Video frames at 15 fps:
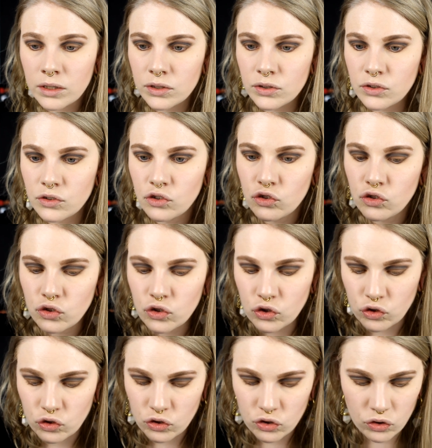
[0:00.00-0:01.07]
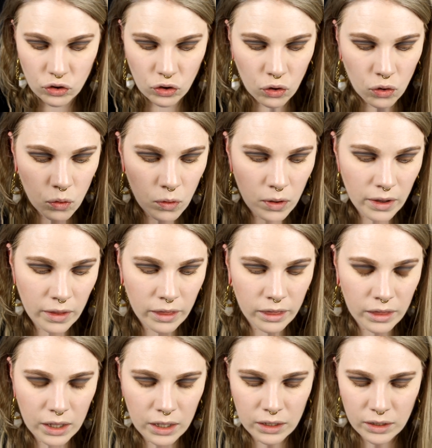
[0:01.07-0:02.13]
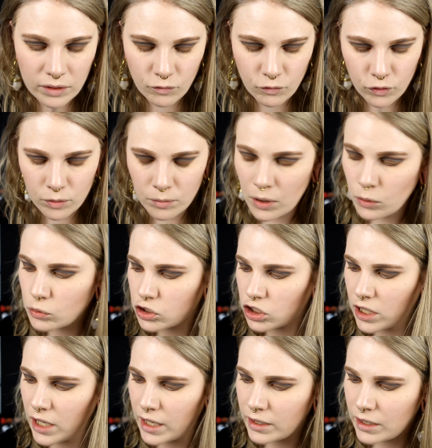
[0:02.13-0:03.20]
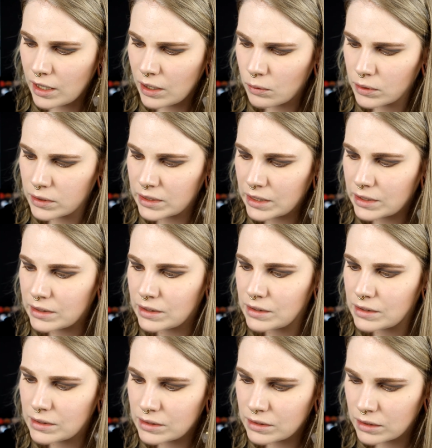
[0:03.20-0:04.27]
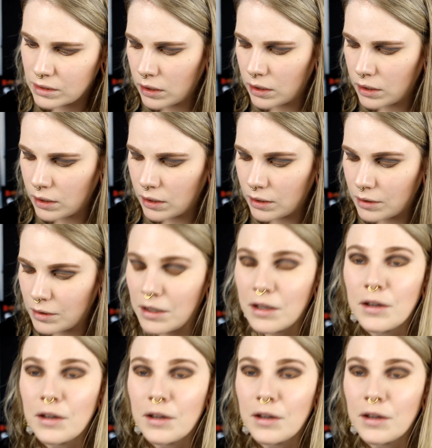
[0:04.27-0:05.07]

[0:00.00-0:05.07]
So, and then for my waterline I will take this. Uh,